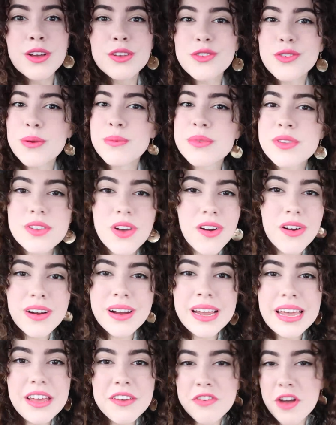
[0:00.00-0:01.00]
so I'm
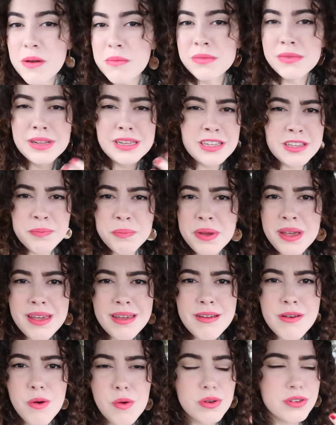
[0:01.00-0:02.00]
sorry if I'm
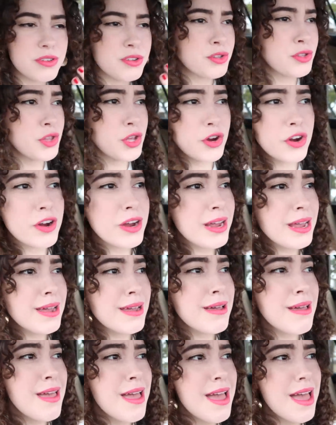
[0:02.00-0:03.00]
lisping or
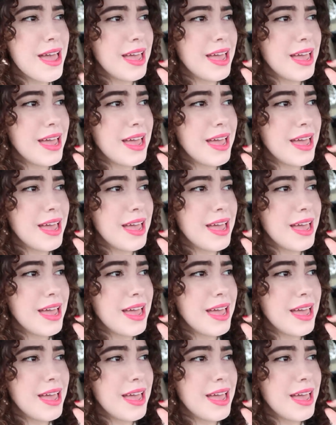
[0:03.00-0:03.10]
slurring